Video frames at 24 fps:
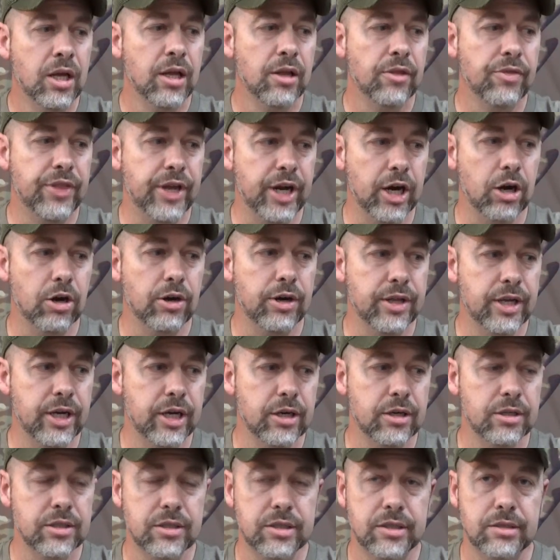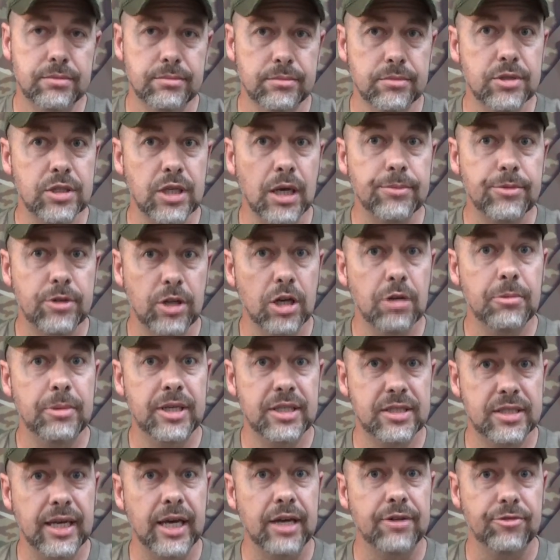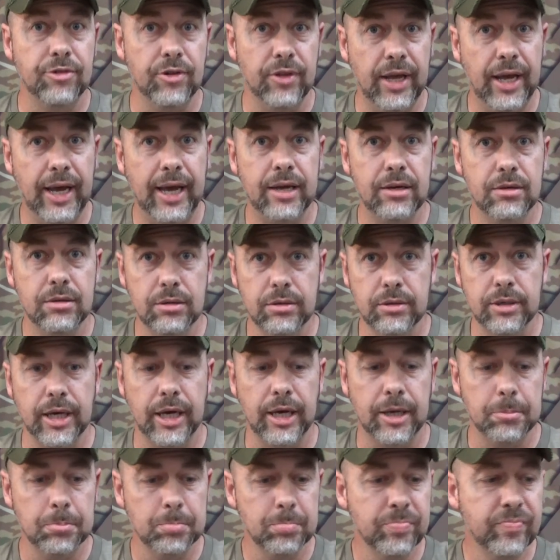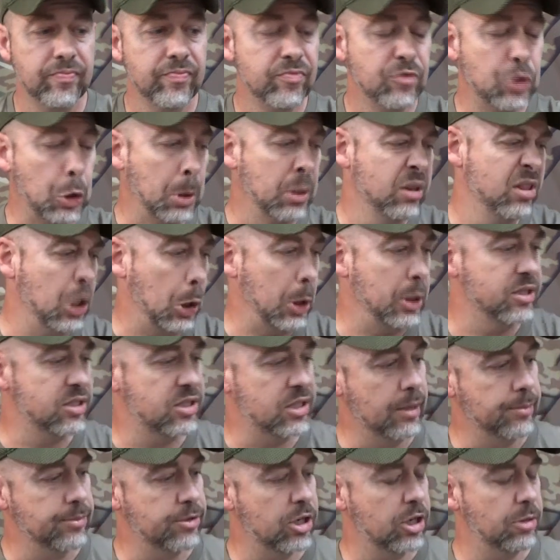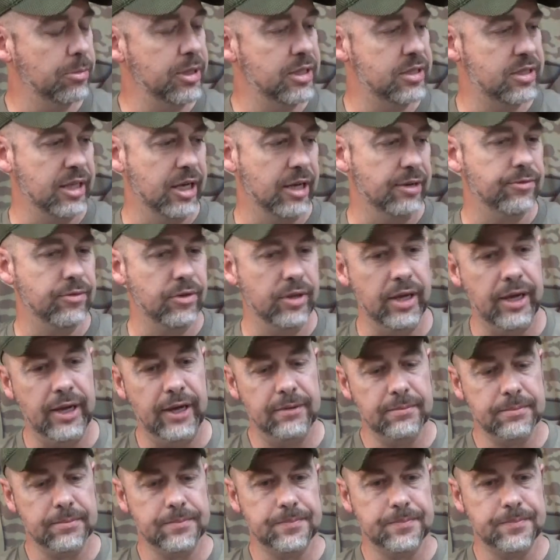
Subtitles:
There's something to be said for that. Okay, there is something to be said for that.